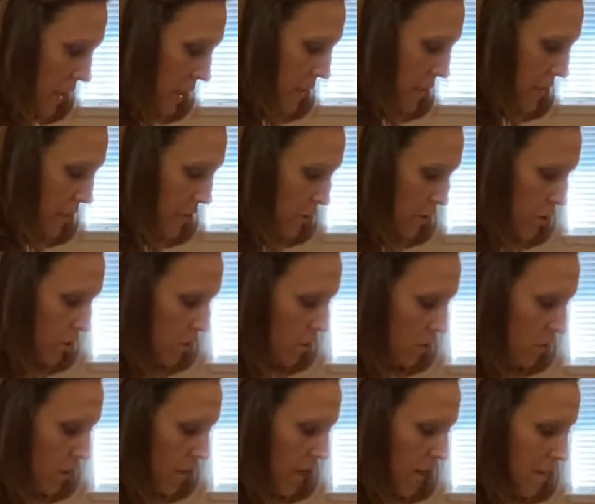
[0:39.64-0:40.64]
into
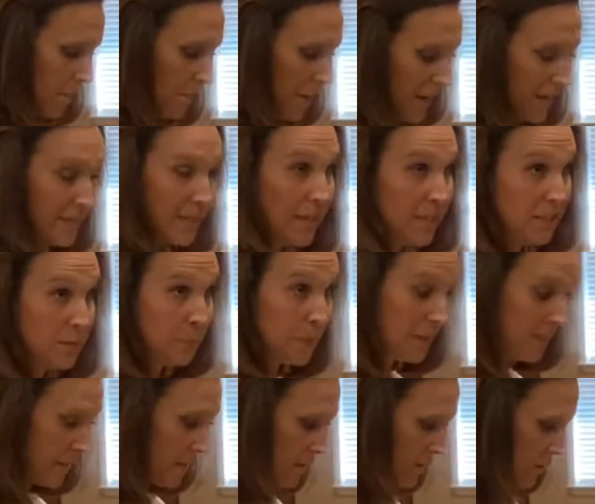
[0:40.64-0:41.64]
little kind of bite-sized
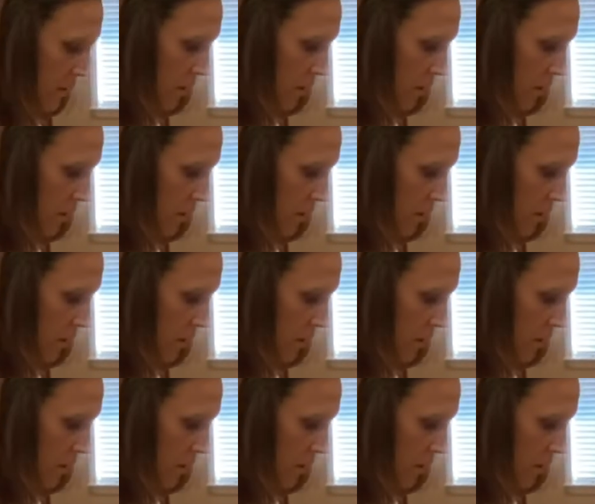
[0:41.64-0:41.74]
pieces,